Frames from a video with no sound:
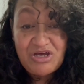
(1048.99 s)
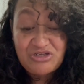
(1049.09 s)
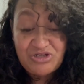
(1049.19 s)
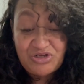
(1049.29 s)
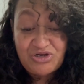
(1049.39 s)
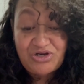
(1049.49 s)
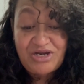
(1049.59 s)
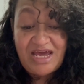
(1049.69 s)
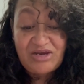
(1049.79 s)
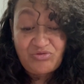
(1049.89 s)
to learn
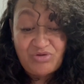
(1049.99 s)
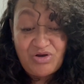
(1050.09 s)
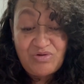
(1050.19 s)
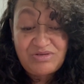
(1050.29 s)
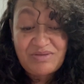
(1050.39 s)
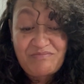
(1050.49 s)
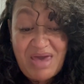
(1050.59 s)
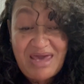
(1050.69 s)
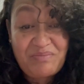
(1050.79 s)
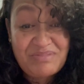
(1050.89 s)
and grow, to
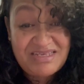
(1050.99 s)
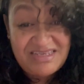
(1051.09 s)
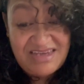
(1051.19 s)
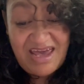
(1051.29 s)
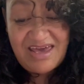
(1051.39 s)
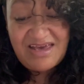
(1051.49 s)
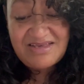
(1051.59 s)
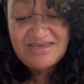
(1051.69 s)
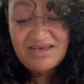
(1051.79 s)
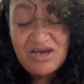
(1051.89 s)
make
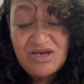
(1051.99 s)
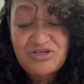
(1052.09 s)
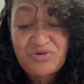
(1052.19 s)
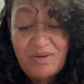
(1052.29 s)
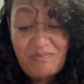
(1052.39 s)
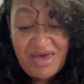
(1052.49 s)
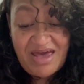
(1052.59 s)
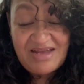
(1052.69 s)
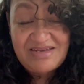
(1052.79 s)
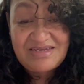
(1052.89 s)
mistakes, to
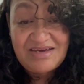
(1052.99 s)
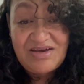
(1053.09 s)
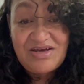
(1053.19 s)
repent,